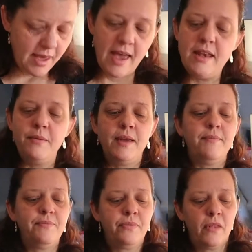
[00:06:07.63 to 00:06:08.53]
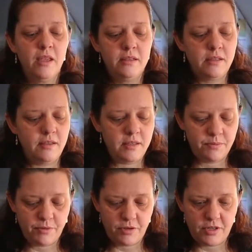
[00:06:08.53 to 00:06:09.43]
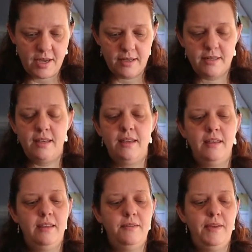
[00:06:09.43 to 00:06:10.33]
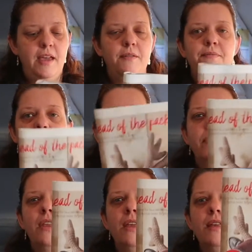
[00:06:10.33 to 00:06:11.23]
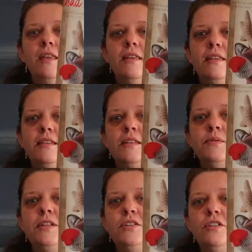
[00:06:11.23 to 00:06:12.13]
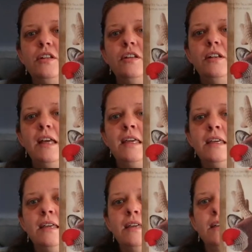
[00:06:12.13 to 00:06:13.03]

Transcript: Anyway, so this project, here we go. So this is what he should look like.